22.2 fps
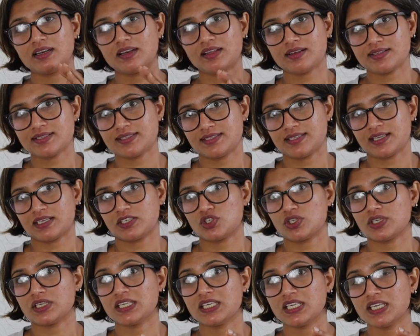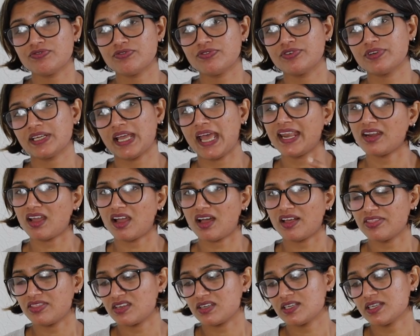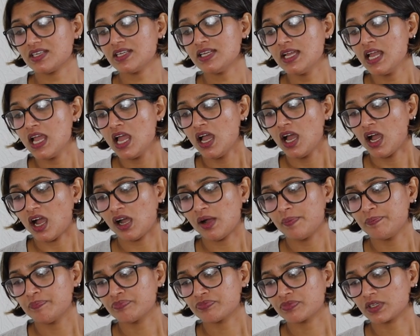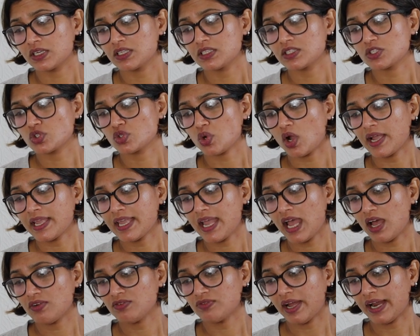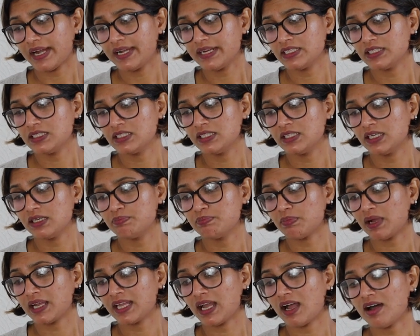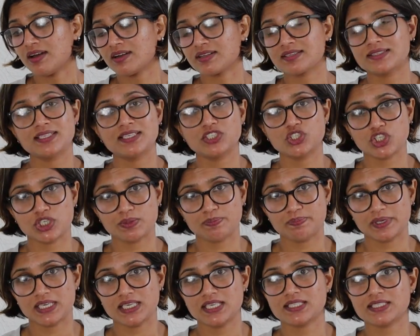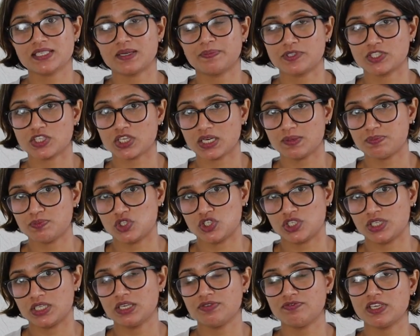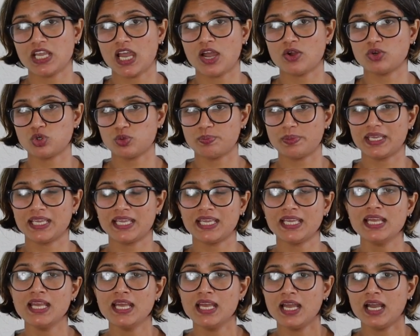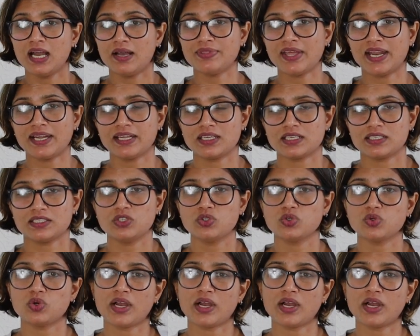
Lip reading: last section, gift and other. So I have added my RCGP subscription. We have to pay that, you